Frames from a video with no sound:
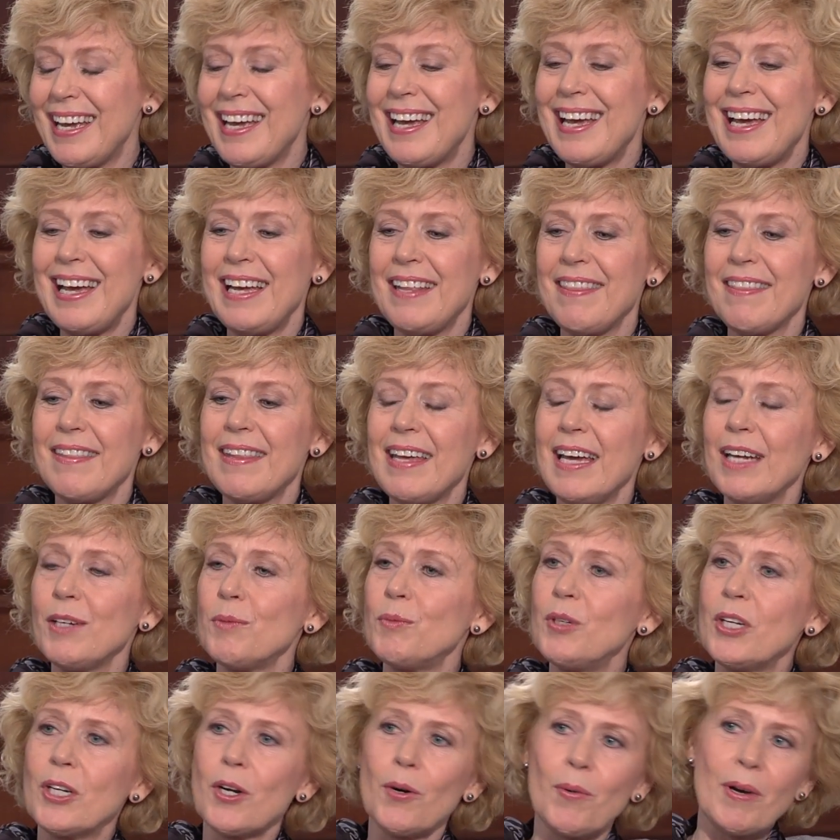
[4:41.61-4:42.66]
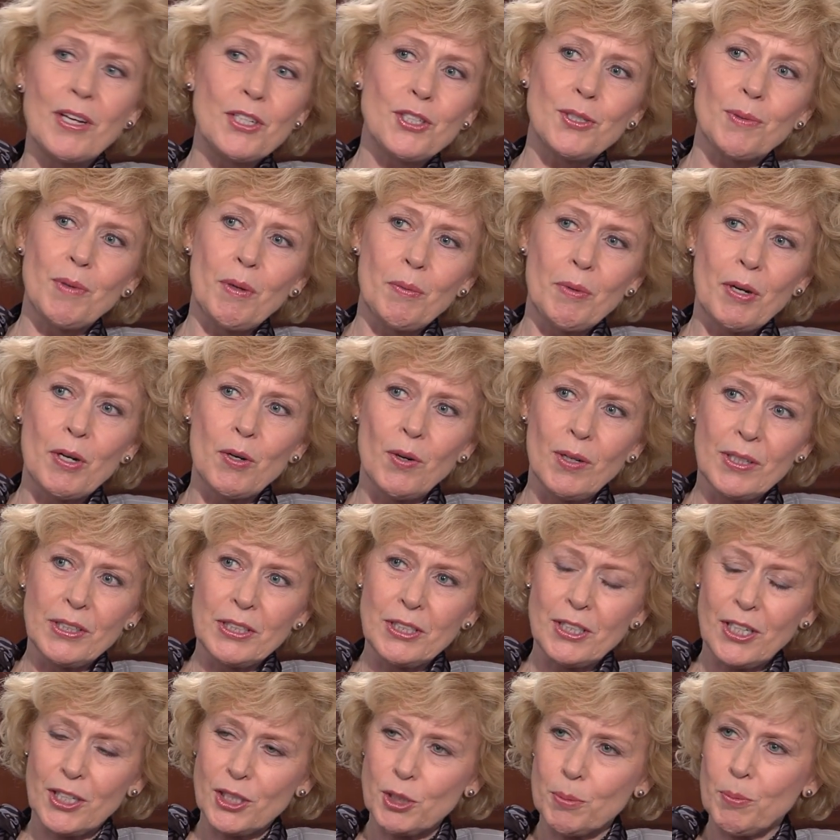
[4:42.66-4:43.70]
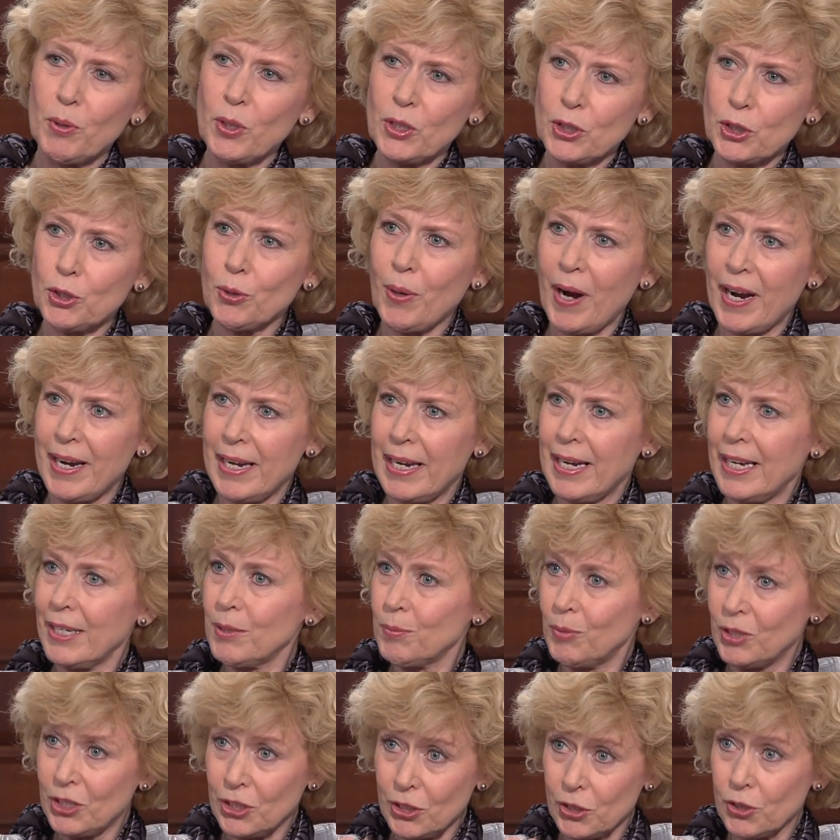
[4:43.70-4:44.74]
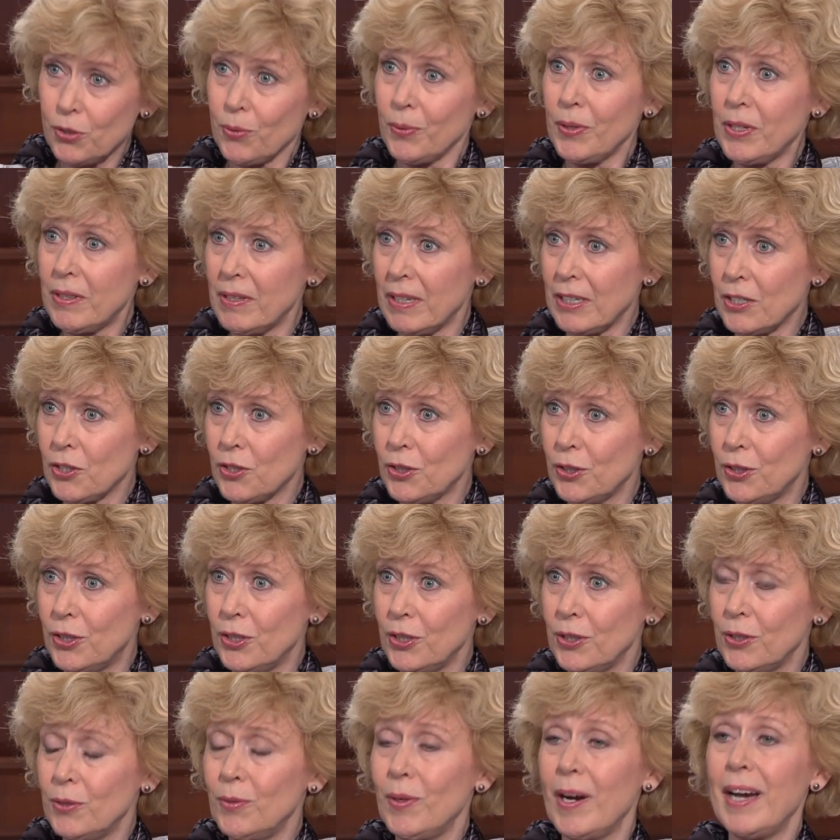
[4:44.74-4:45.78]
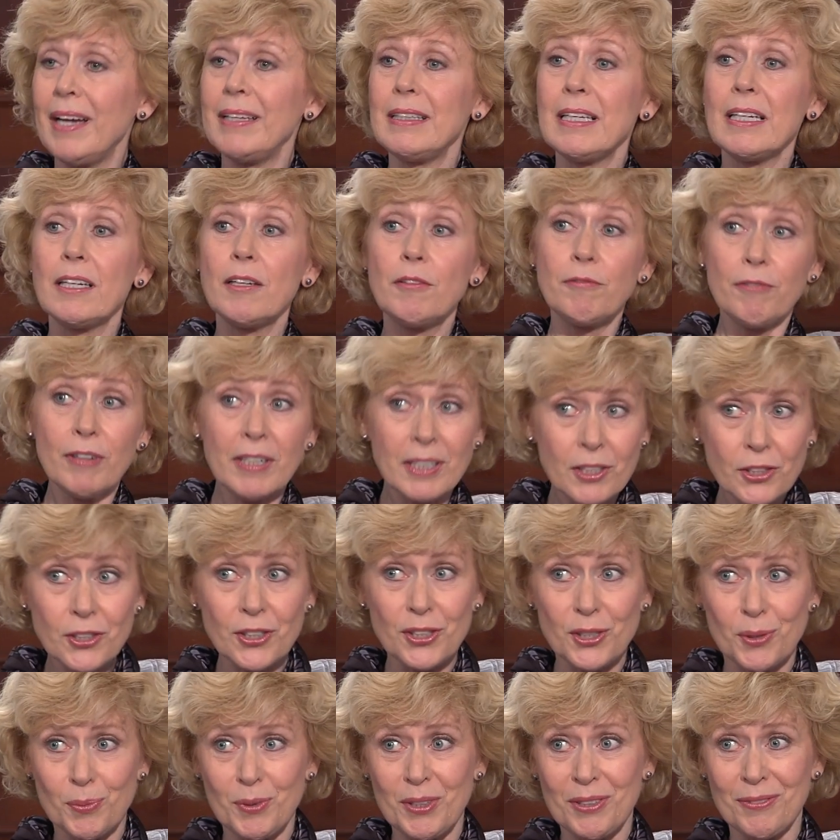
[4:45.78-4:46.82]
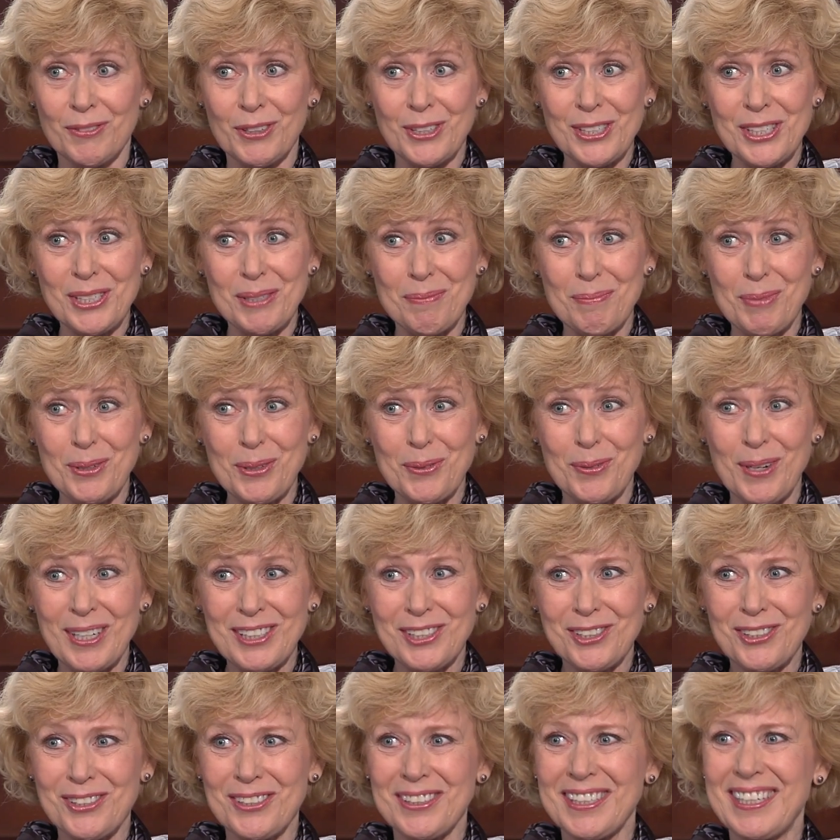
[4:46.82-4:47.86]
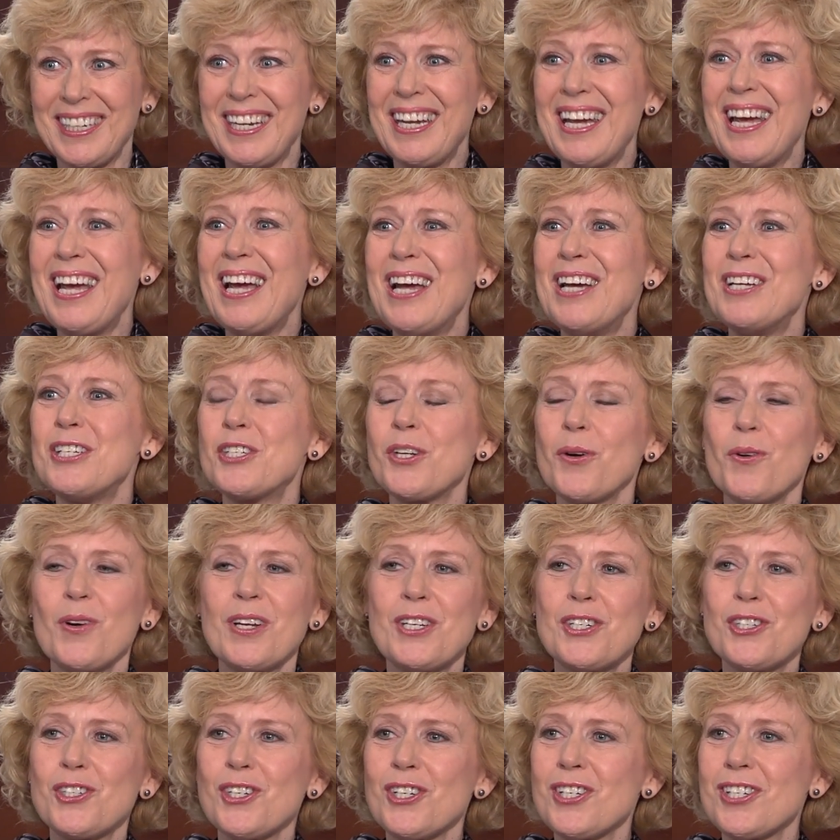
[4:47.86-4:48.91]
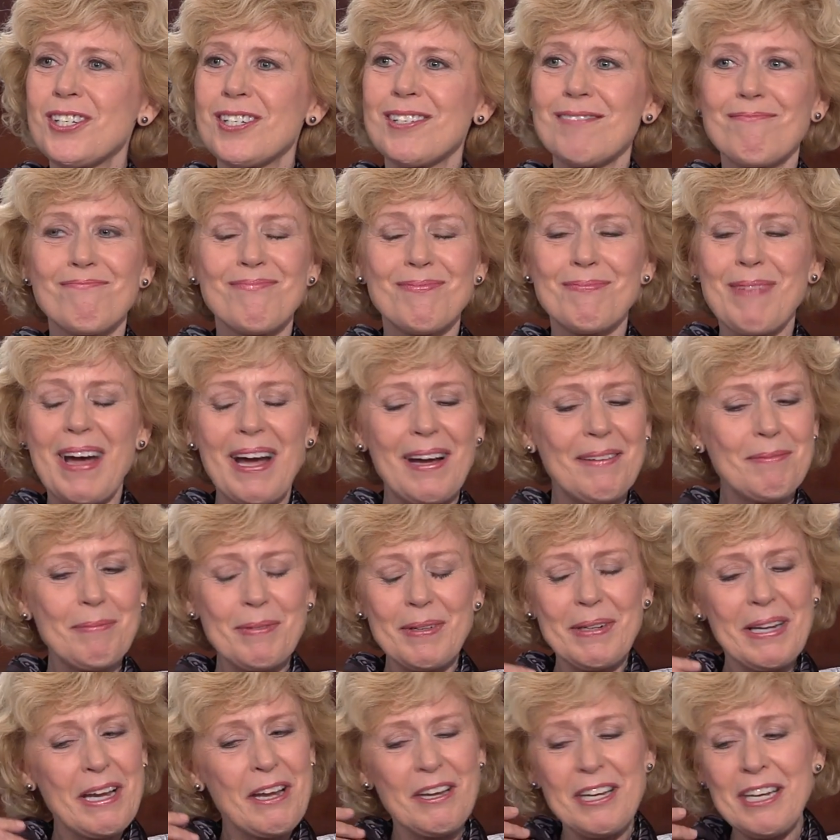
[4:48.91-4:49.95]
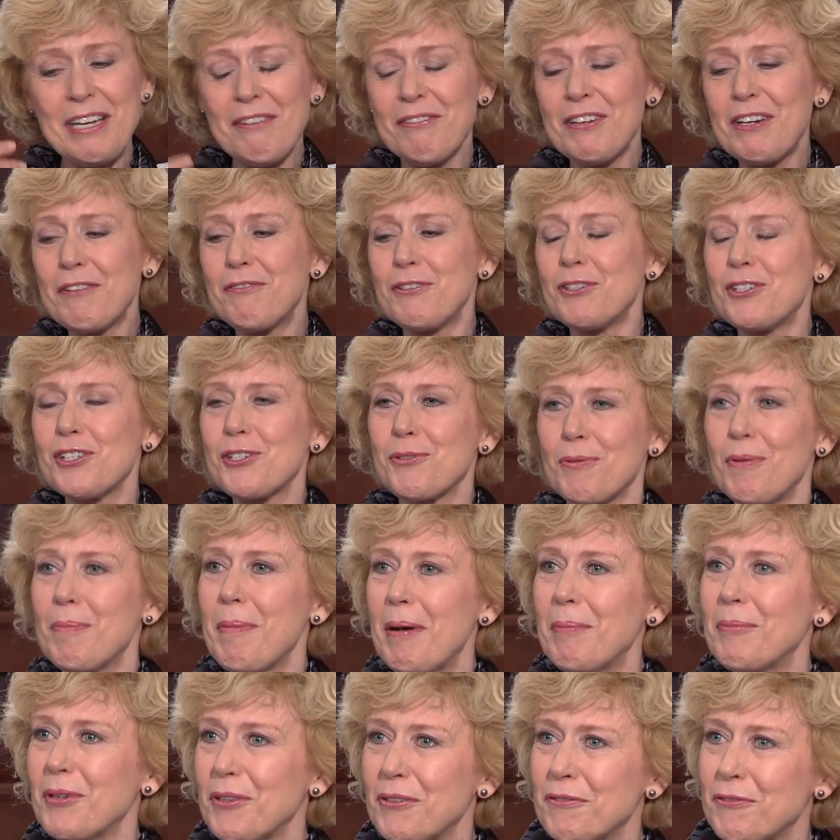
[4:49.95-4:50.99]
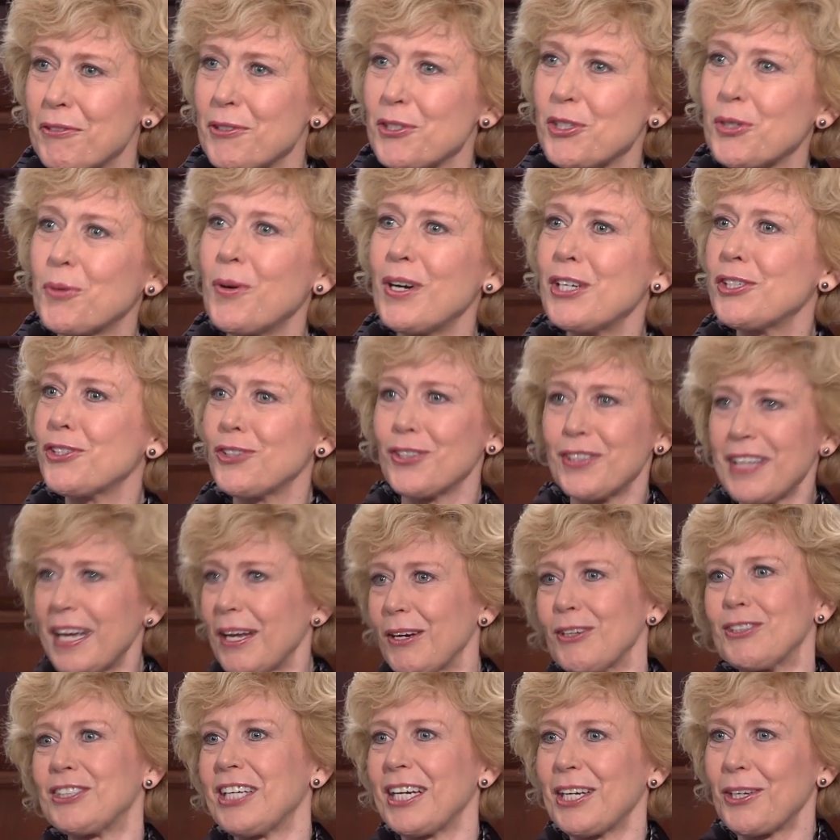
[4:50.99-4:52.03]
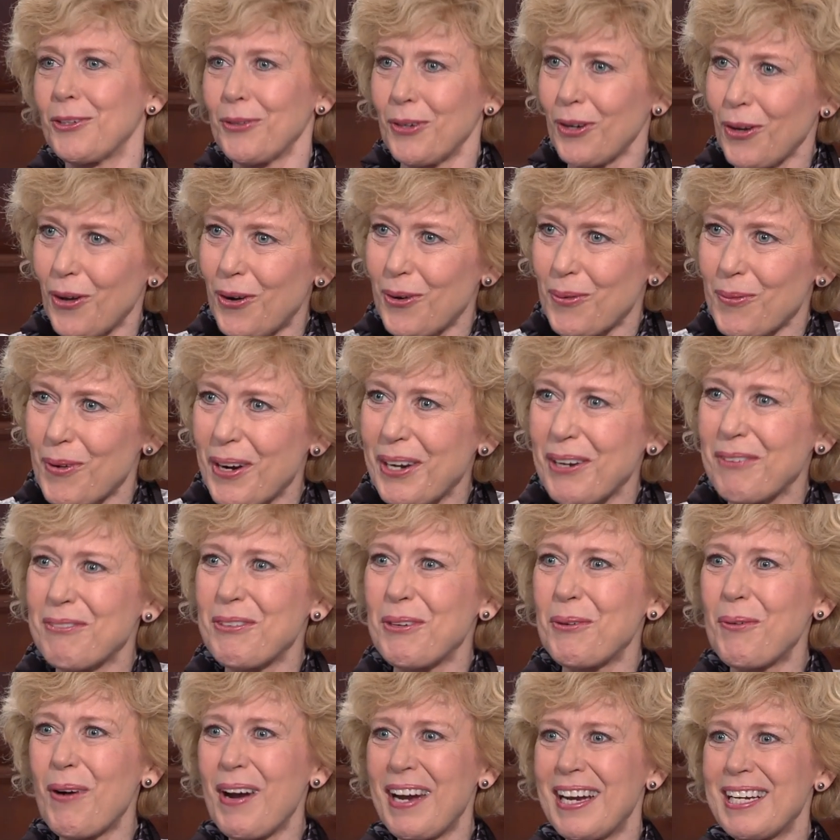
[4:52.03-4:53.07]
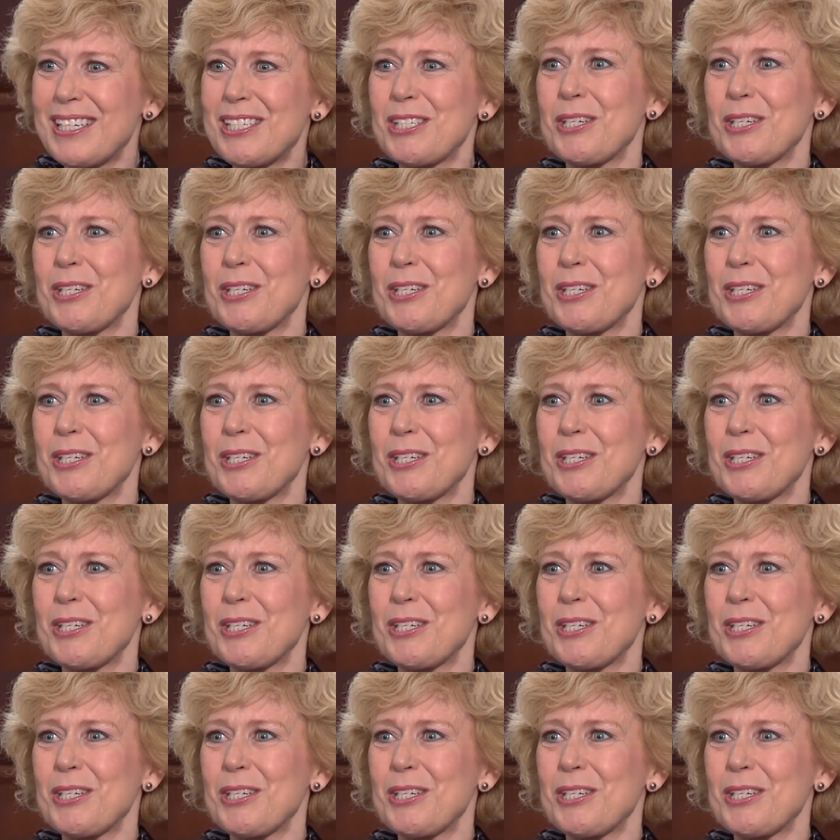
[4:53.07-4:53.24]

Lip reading: And then we go into what we call the TouchPoint triad, which is 3 things you do. And then it finishes with a very simple question. So it's just, even if you just remember the first question, that'll take you a long way of the way.